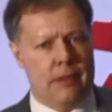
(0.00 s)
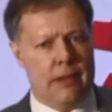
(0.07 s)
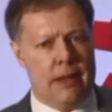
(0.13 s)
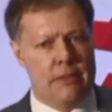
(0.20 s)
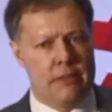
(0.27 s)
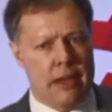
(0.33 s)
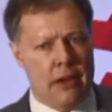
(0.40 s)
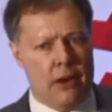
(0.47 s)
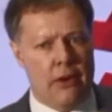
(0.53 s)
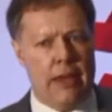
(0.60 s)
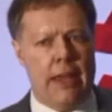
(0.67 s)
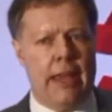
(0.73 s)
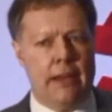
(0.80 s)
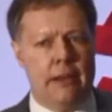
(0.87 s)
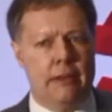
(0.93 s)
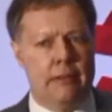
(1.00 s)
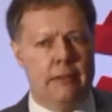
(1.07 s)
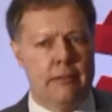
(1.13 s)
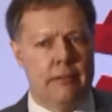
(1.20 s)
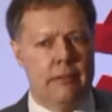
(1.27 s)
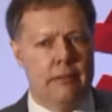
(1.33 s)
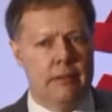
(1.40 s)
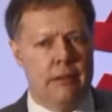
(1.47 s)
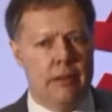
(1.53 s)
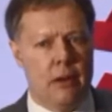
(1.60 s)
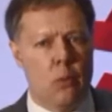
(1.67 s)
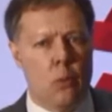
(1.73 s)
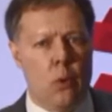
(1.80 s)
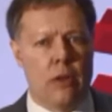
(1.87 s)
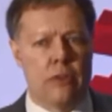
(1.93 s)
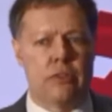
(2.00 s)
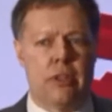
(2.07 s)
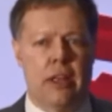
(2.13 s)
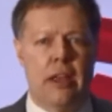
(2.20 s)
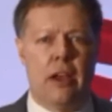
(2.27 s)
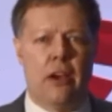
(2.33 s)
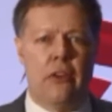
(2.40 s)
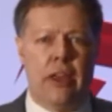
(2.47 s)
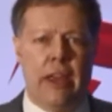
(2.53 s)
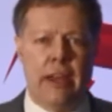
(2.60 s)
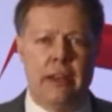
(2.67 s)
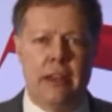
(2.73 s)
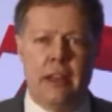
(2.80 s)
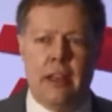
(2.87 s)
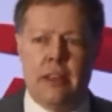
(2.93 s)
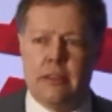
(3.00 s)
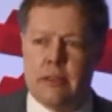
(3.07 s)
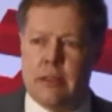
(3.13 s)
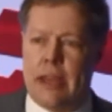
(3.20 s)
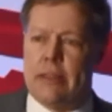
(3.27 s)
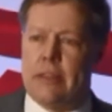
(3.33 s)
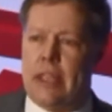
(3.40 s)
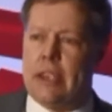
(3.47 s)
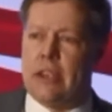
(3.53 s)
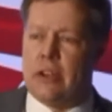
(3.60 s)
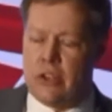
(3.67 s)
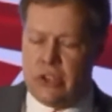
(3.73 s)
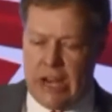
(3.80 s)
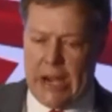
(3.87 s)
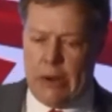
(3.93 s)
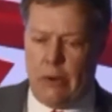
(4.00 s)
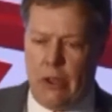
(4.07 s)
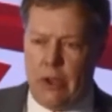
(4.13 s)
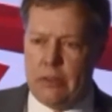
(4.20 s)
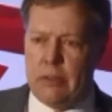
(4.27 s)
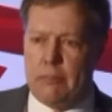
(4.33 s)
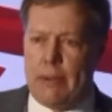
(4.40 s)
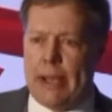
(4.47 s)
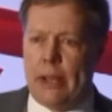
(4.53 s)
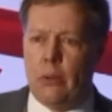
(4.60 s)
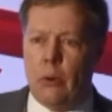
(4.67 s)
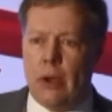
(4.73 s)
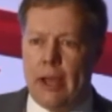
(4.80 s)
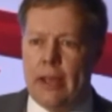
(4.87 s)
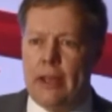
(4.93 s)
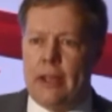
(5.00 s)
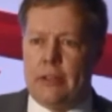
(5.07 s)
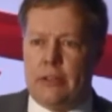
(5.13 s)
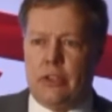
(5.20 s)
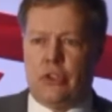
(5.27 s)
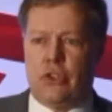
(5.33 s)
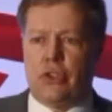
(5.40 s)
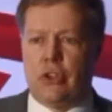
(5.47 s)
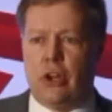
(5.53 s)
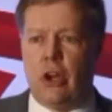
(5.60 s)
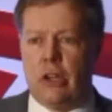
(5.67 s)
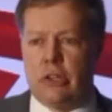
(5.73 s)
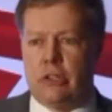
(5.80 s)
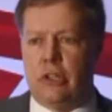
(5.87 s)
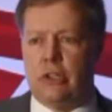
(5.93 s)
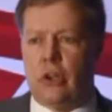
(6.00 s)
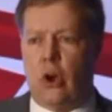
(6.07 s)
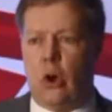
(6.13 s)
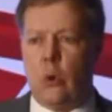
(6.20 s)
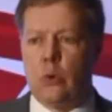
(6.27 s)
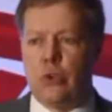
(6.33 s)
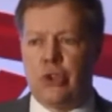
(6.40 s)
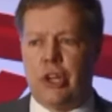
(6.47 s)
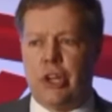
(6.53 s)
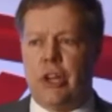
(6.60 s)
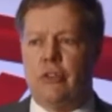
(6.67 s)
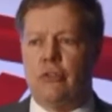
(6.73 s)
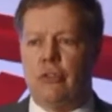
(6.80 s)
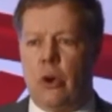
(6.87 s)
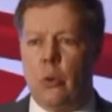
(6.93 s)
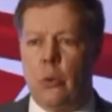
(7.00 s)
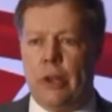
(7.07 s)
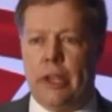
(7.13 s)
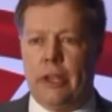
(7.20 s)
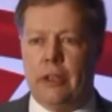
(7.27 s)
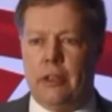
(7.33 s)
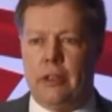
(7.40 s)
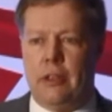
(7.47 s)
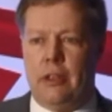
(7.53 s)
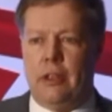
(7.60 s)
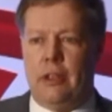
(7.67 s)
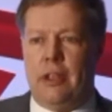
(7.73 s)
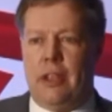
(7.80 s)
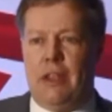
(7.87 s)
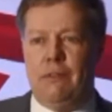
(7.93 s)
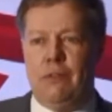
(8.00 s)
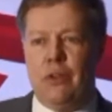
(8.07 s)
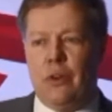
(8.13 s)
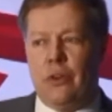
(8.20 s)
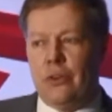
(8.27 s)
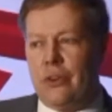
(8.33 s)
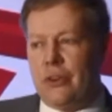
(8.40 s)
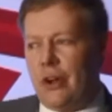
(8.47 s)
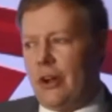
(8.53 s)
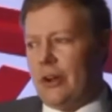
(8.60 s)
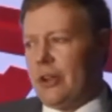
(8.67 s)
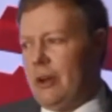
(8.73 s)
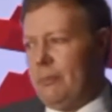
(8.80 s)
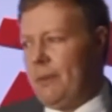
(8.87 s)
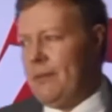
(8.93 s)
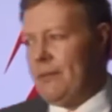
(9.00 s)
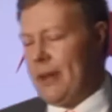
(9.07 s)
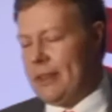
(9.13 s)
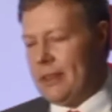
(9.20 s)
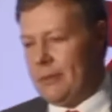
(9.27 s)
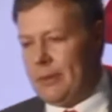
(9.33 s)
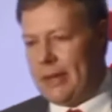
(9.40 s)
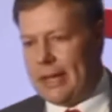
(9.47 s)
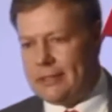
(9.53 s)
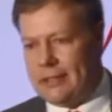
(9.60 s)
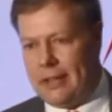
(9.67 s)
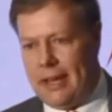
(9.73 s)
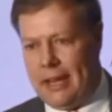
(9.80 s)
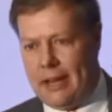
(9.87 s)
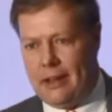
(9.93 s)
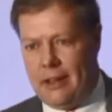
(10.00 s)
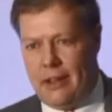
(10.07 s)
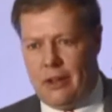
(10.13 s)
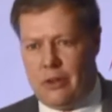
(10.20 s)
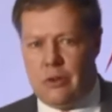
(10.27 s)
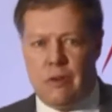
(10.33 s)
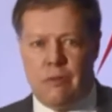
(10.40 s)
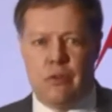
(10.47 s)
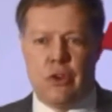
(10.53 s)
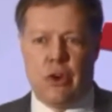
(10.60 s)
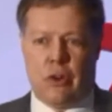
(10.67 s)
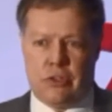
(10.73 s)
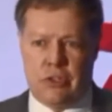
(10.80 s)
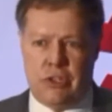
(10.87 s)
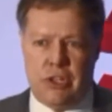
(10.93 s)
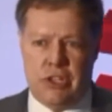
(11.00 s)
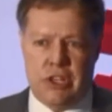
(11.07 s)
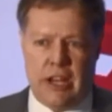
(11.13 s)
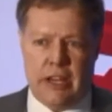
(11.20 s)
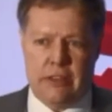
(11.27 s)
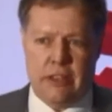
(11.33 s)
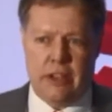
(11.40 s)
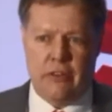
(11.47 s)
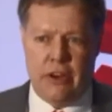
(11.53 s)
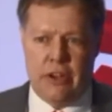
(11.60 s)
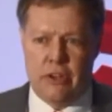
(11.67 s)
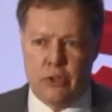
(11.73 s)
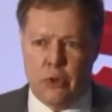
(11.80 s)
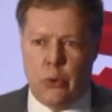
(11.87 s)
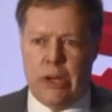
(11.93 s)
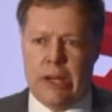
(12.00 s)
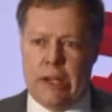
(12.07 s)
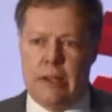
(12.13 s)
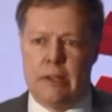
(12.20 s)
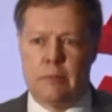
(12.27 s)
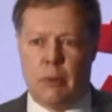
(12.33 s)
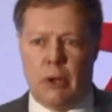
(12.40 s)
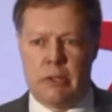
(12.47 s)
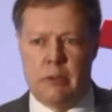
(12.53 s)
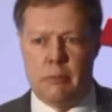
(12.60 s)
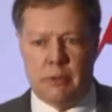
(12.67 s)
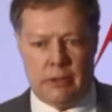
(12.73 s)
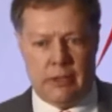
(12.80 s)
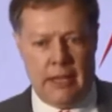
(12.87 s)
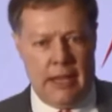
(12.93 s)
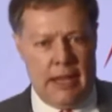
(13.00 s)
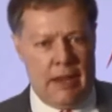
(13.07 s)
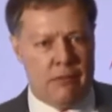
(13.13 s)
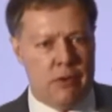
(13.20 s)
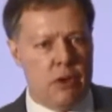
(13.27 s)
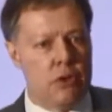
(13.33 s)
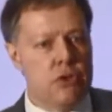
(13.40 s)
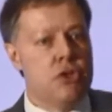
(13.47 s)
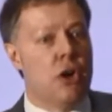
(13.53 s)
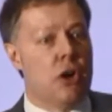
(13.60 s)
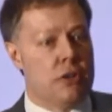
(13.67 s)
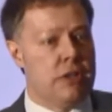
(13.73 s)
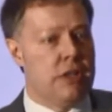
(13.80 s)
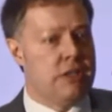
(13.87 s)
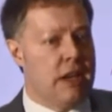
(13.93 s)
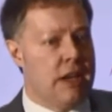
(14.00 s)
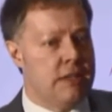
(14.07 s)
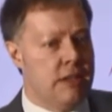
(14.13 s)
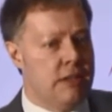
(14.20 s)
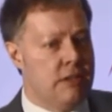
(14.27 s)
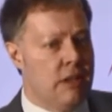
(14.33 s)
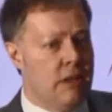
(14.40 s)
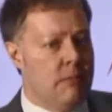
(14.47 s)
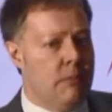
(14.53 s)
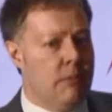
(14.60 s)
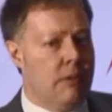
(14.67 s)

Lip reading: and they are in. And once they are in, then they can download the malware that starts this whole chain rolling. If you're not going to prevent them getting in, you've got to detect they're in as quickly as possible. If you're not detecting them,